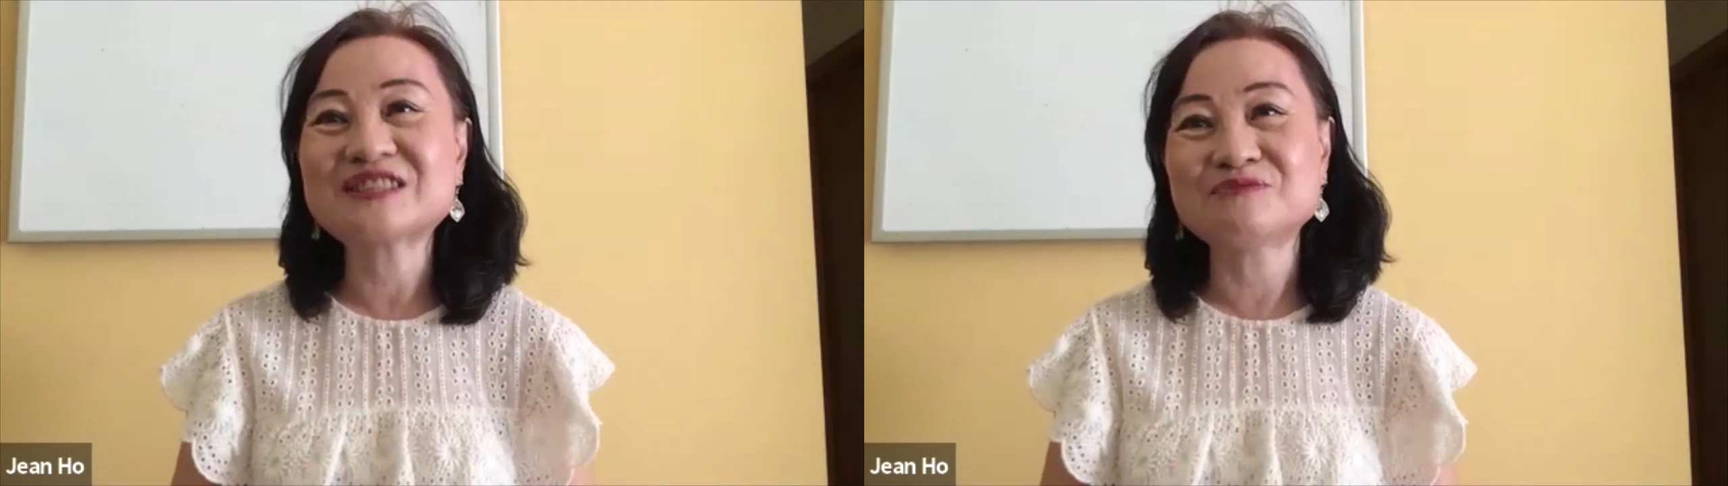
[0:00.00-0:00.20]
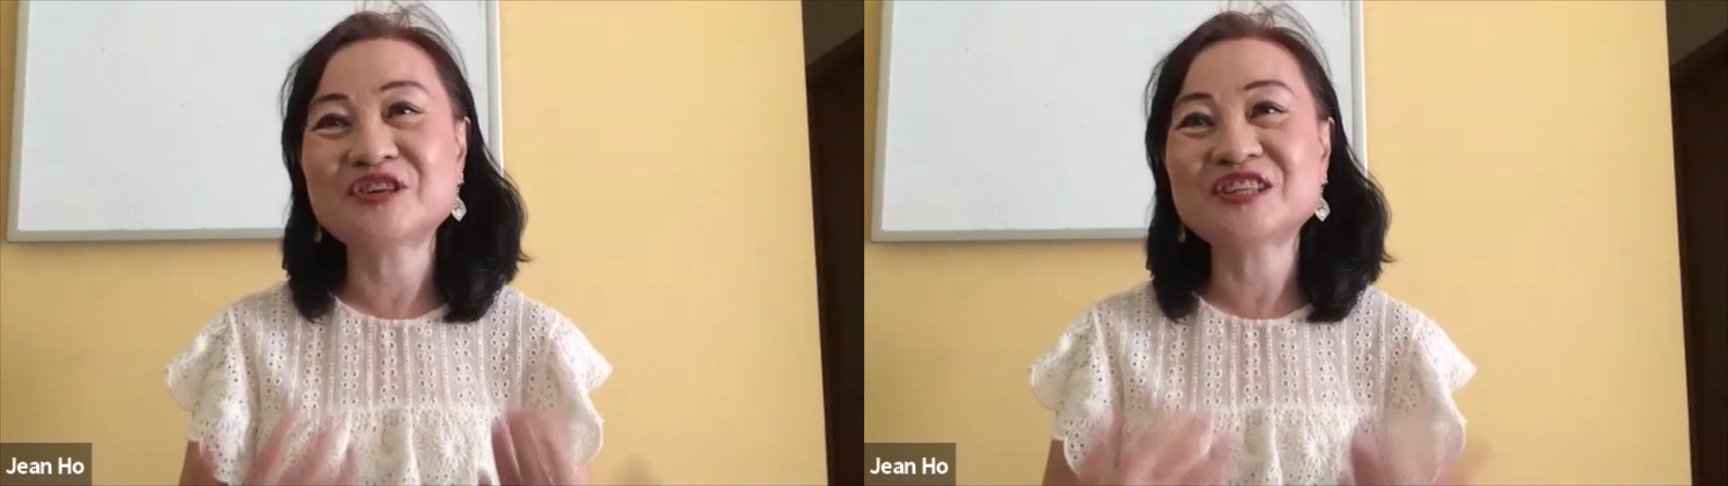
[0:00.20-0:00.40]

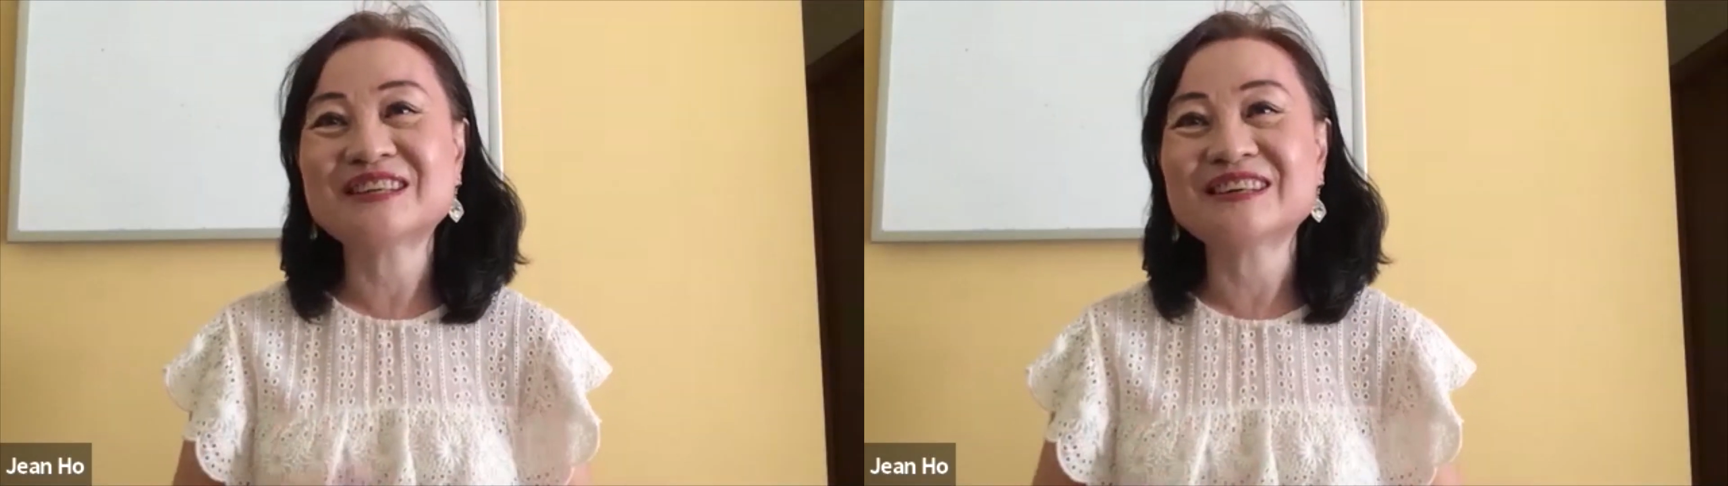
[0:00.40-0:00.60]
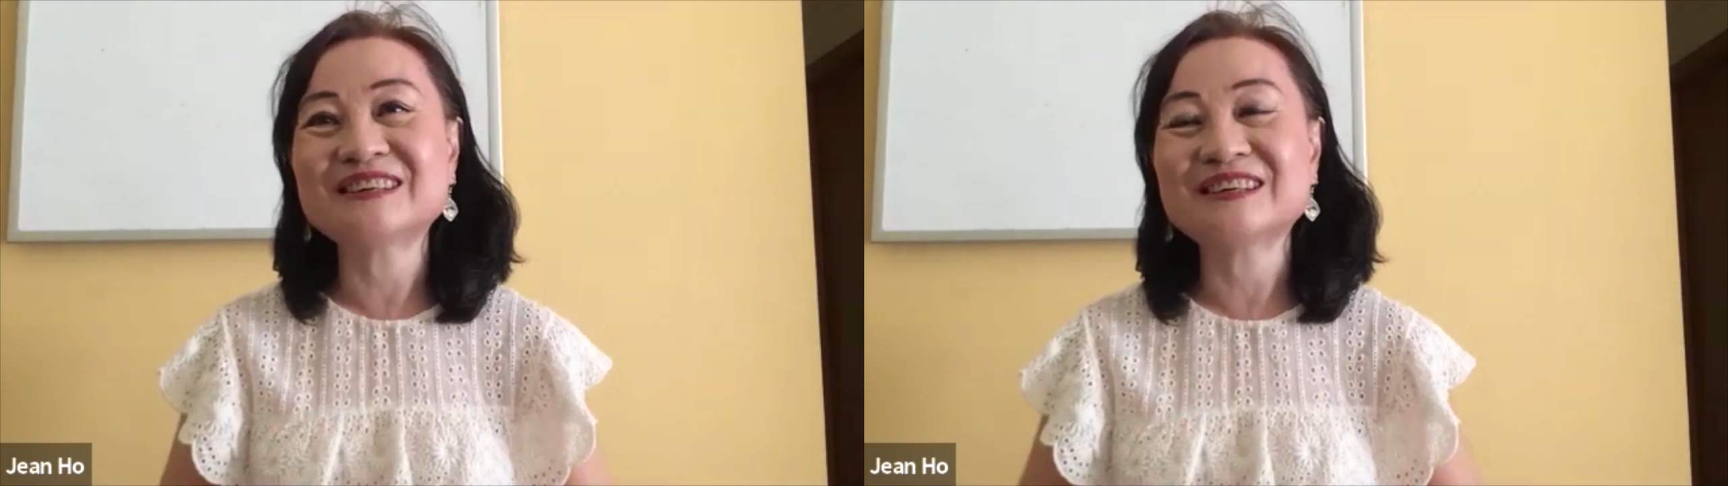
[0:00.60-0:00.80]
during
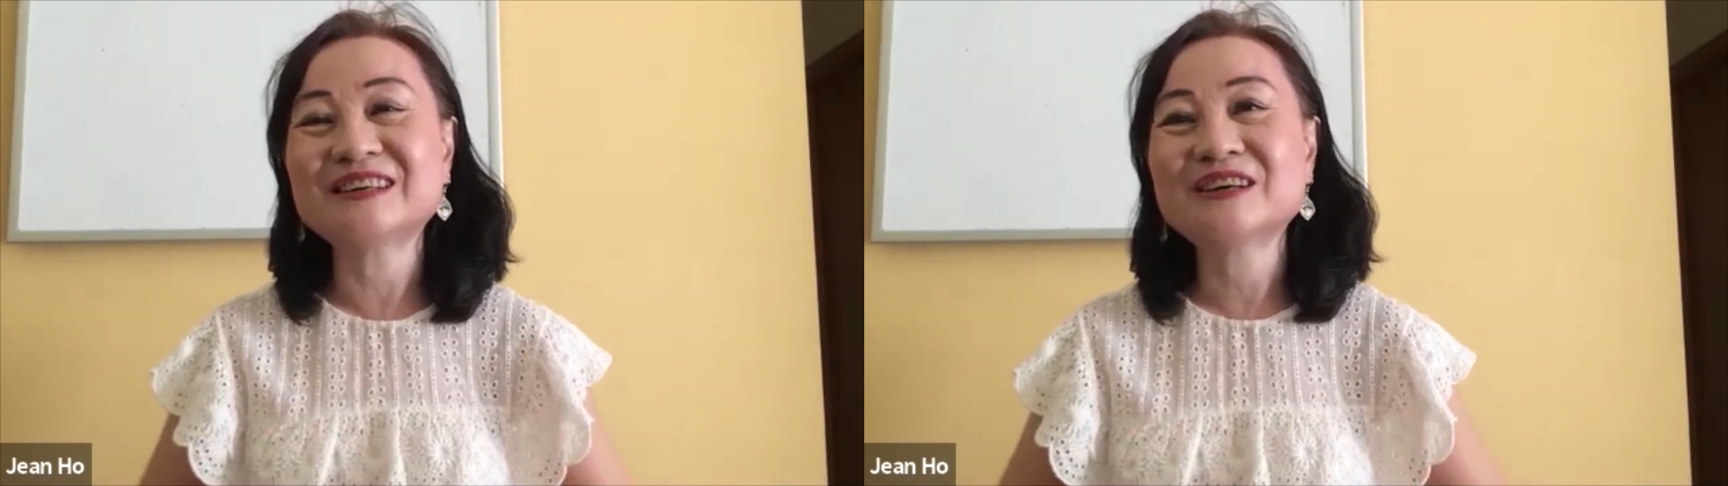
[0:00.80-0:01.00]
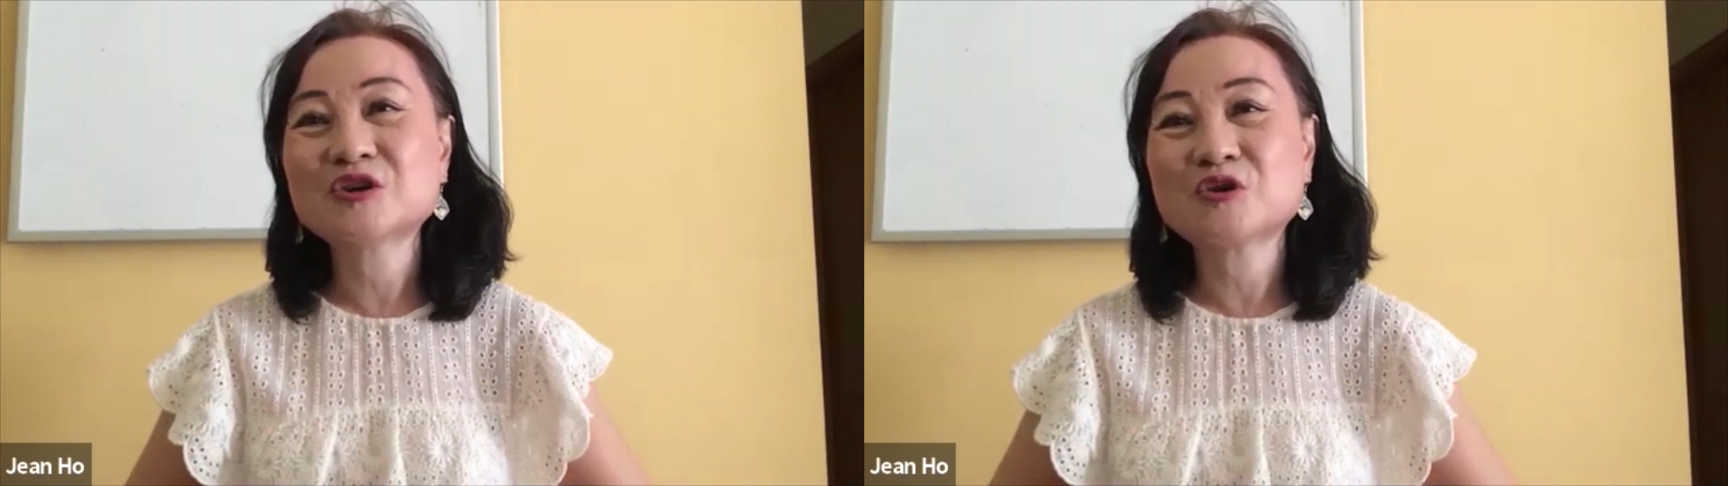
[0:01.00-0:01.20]
the
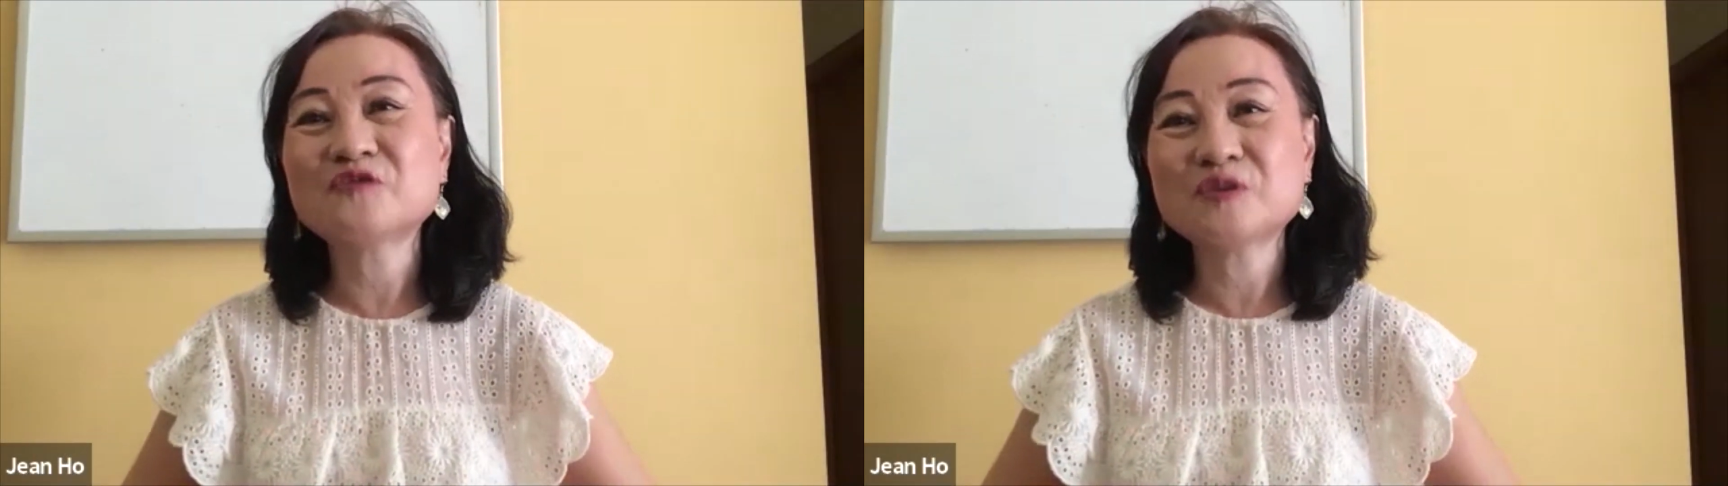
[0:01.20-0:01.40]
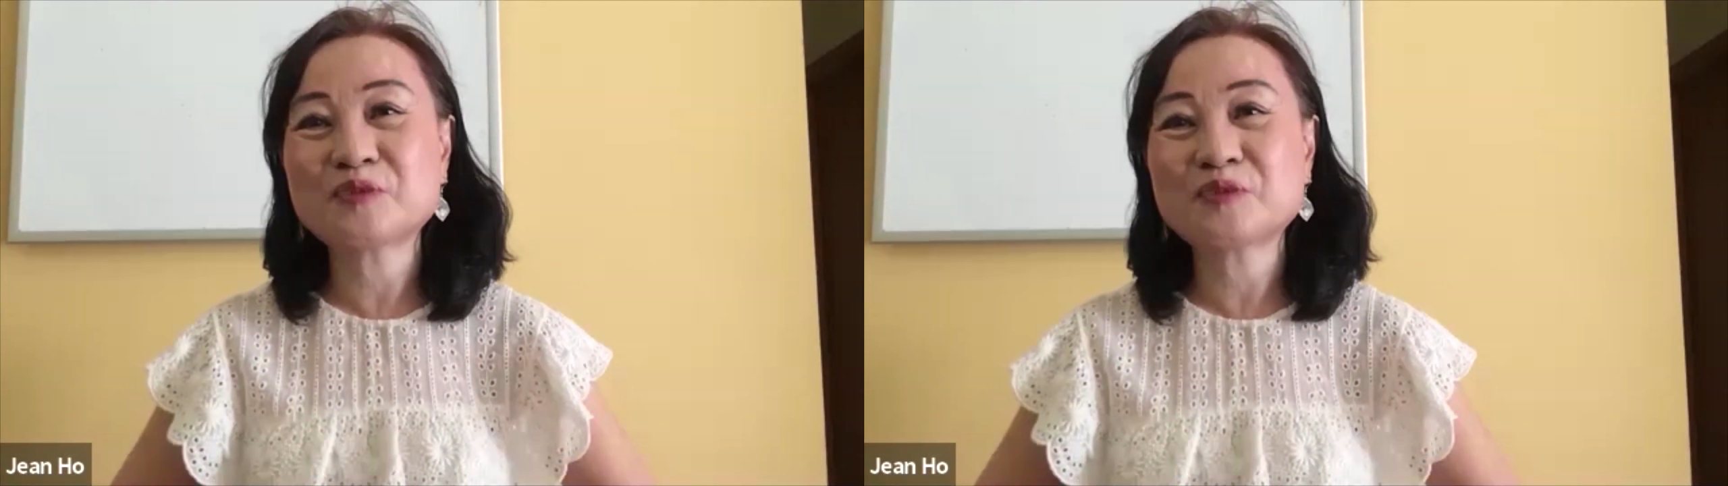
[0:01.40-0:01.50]
COVID